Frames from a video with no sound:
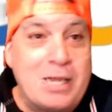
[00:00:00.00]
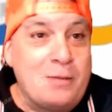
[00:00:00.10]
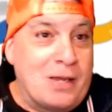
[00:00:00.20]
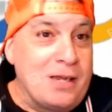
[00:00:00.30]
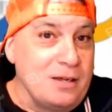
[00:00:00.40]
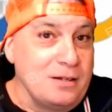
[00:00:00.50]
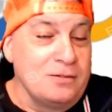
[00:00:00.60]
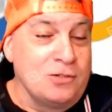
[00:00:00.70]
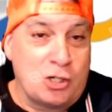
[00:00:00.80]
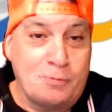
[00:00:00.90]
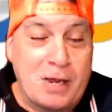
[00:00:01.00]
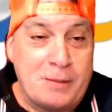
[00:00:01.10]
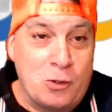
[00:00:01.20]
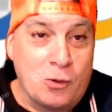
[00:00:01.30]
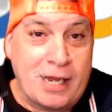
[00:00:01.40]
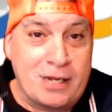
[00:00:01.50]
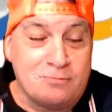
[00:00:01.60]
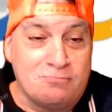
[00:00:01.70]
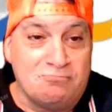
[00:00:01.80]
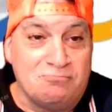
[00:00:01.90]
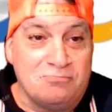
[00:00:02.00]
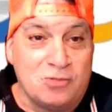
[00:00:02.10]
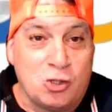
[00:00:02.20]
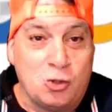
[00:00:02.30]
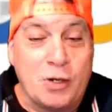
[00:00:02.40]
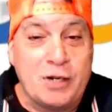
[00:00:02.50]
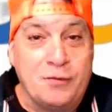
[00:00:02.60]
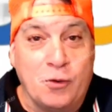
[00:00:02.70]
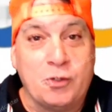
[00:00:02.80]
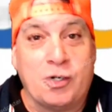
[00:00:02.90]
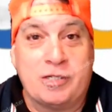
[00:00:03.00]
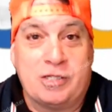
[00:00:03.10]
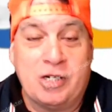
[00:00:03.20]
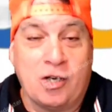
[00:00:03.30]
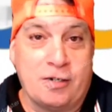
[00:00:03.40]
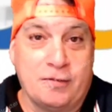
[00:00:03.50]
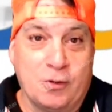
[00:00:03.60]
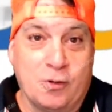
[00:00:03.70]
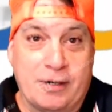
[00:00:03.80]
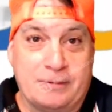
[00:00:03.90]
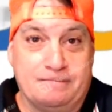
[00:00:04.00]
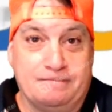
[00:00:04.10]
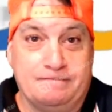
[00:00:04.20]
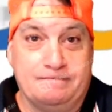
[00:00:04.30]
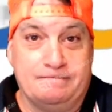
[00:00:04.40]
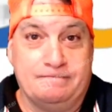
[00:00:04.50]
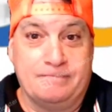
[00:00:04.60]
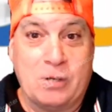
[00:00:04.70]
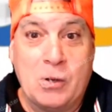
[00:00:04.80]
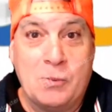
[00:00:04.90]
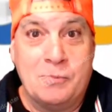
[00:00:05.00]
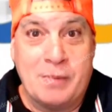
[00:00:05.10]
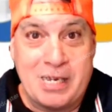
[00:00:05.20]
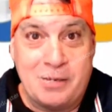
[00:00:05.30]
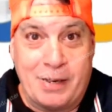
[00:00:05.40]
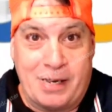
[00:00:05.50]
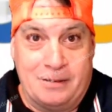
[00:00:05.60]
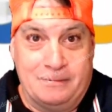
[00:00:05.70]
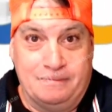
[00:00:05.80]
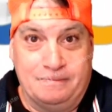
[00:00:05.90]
Maybe, just maybe, you'll get $24.99 for it. Maybe